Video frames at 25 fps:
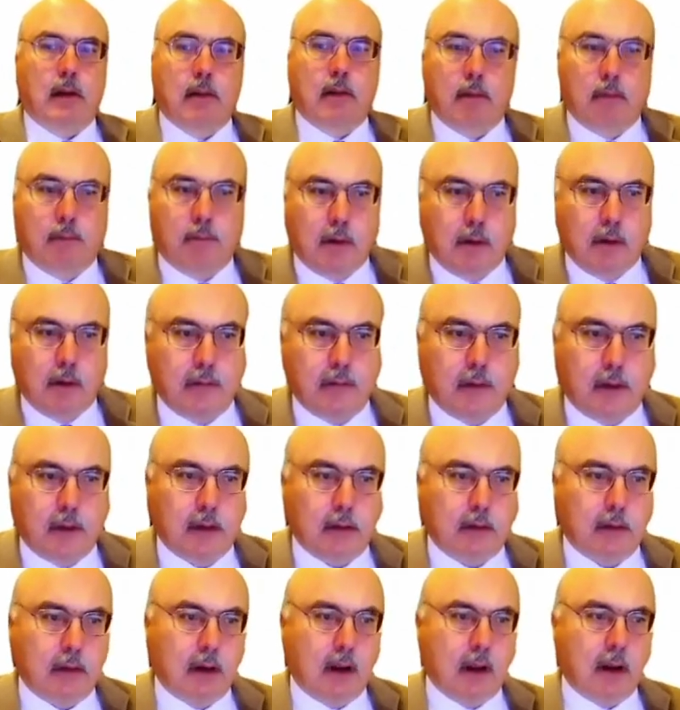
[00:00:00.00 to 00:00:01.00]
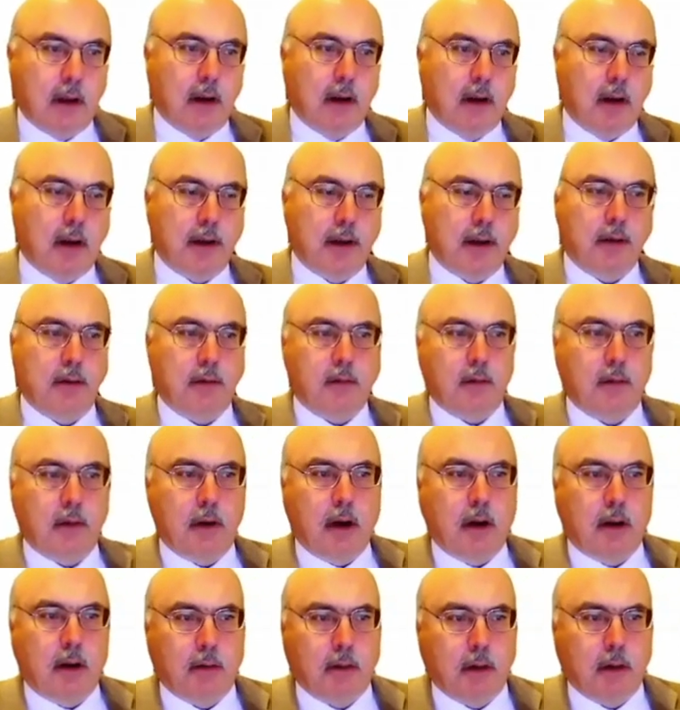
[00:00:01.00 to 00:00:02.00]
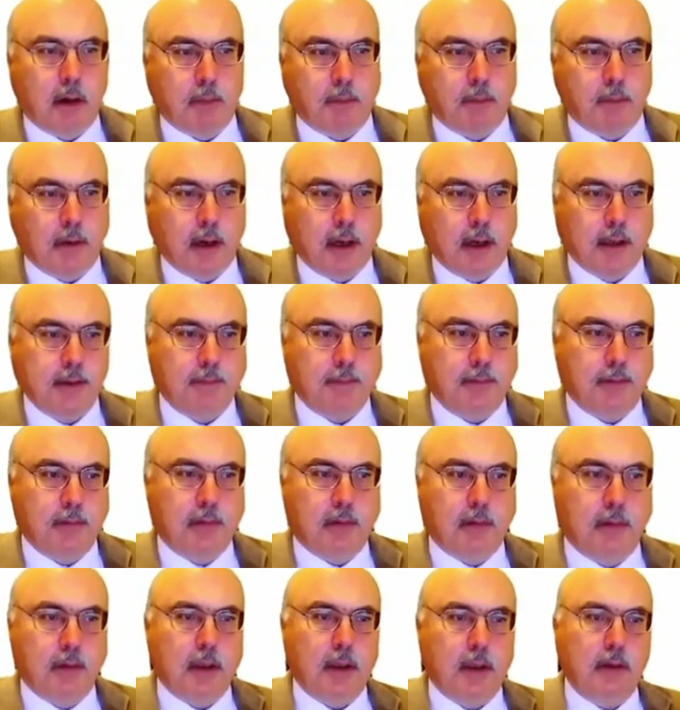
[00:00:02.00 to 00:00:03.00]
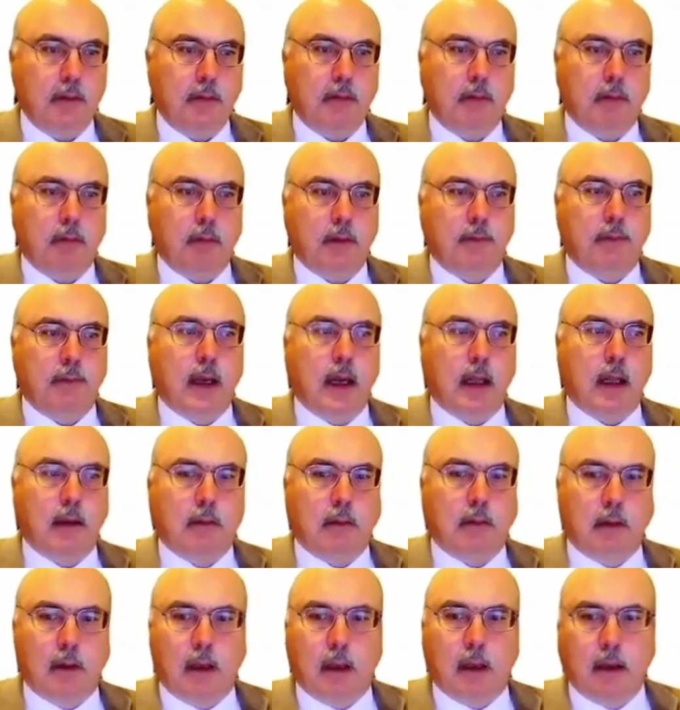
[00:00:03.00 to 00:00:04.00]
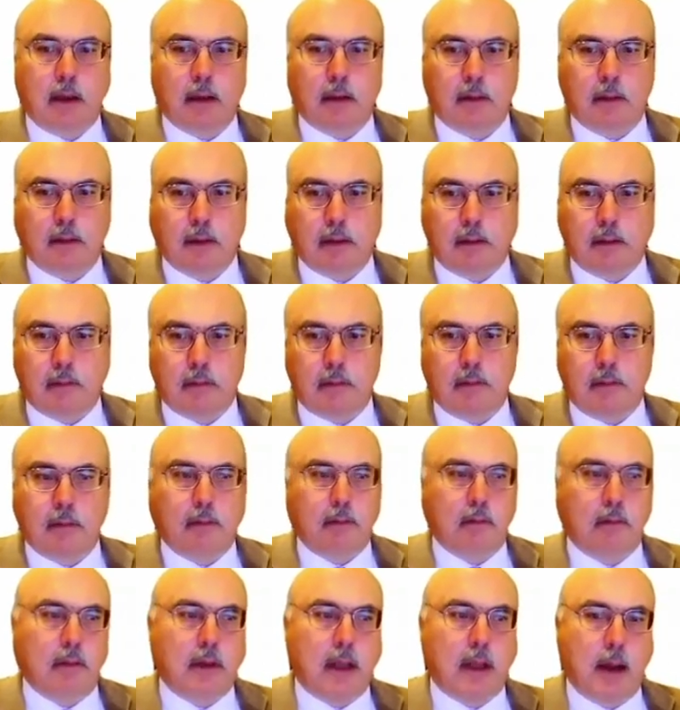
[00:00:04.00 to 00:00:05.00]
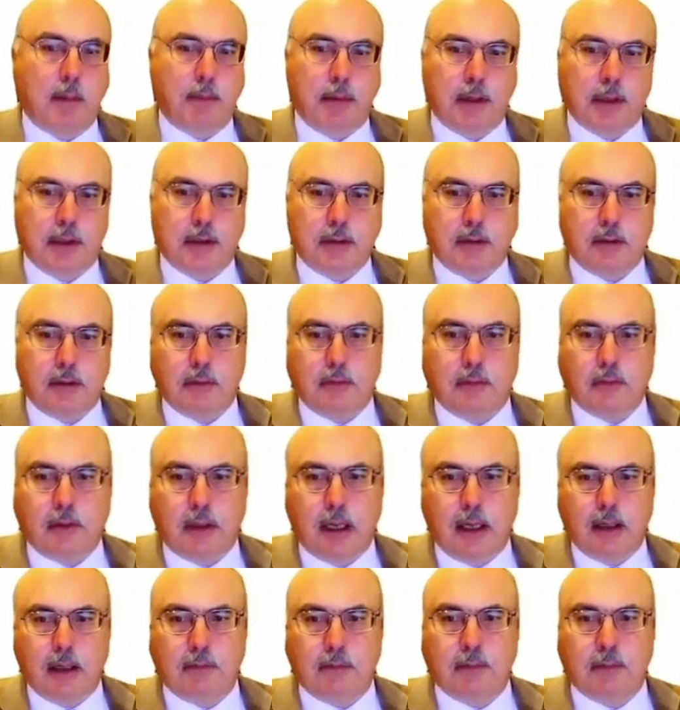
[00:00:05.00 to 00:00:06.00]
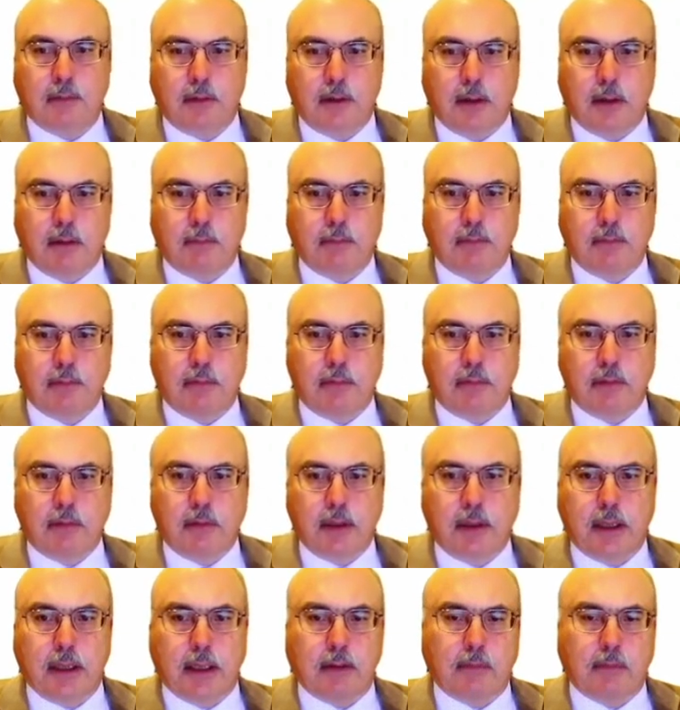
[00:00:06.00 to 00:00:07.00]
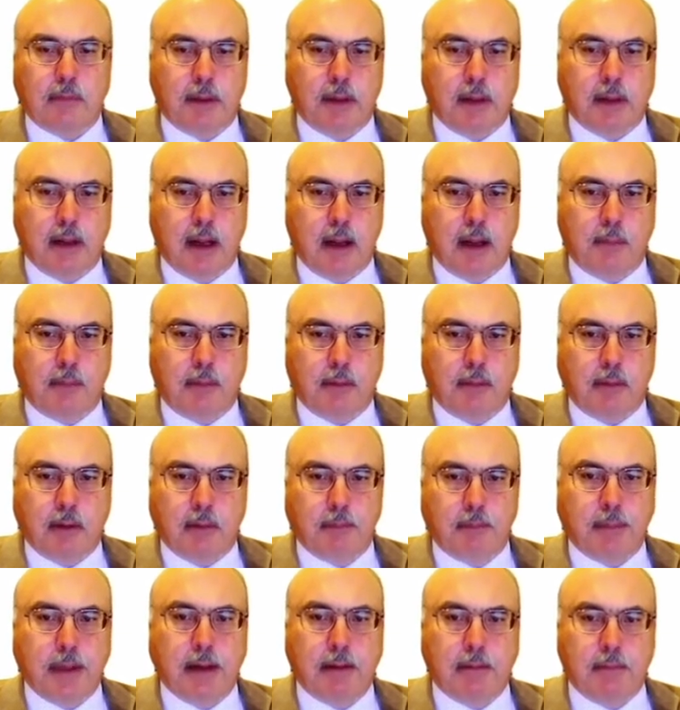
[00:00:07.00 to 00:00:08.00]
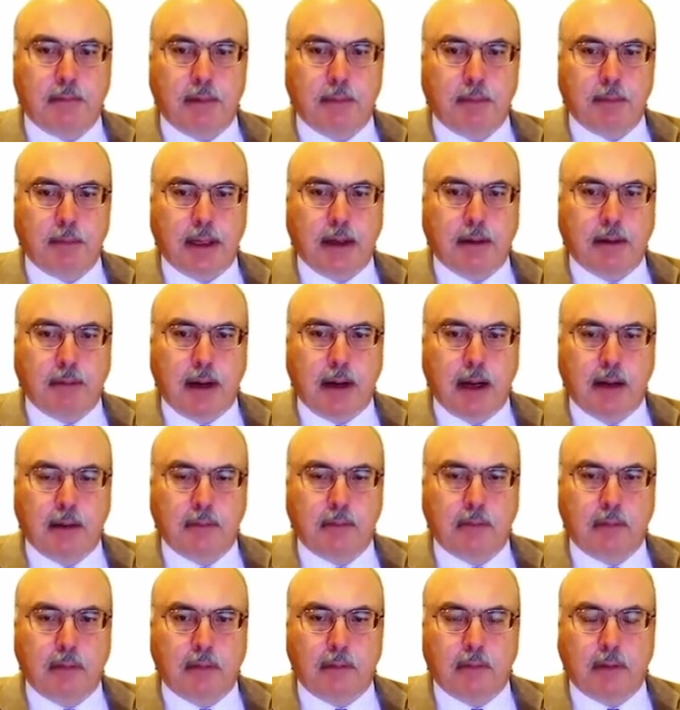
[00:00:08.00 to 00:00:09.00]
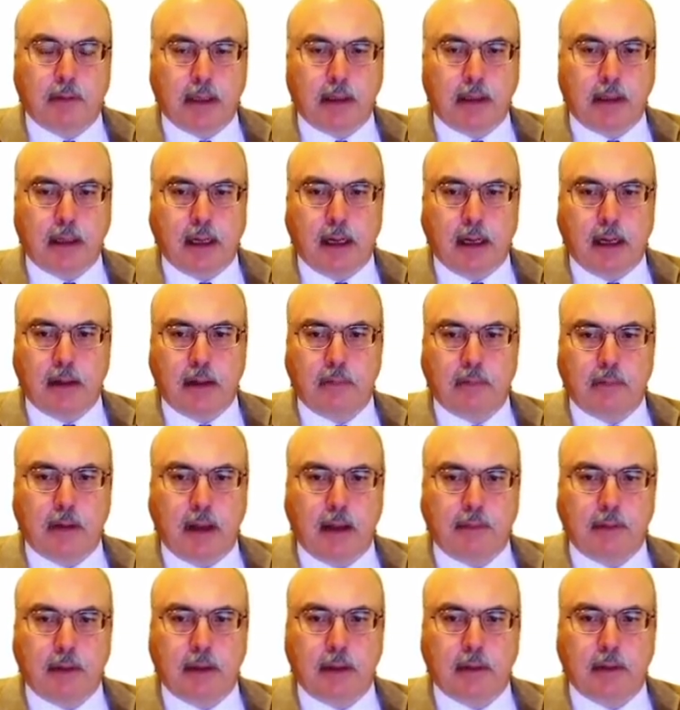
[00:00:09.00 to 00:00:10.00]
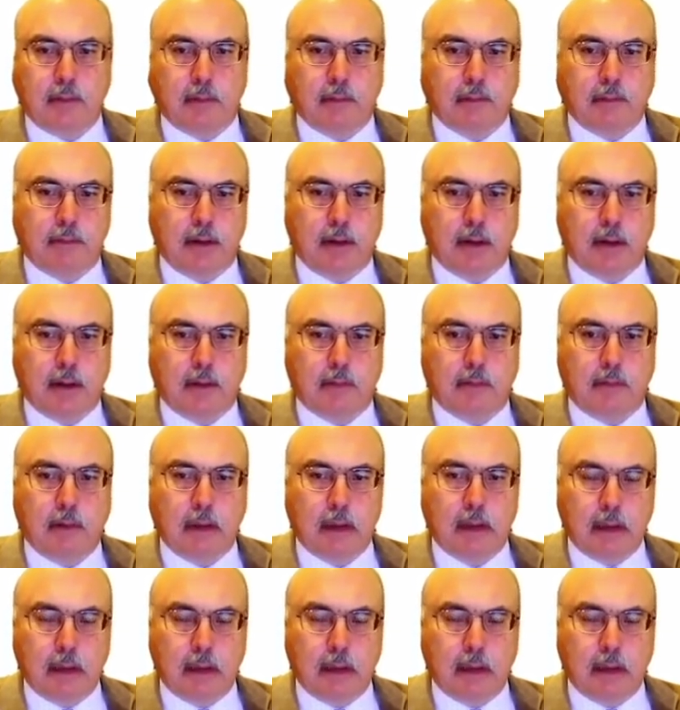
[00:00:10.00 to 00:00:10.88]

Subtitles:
Focusing on our production facilities, we've got in the top picture is the Kingsville Dome facility that's been around since 1987. It's in various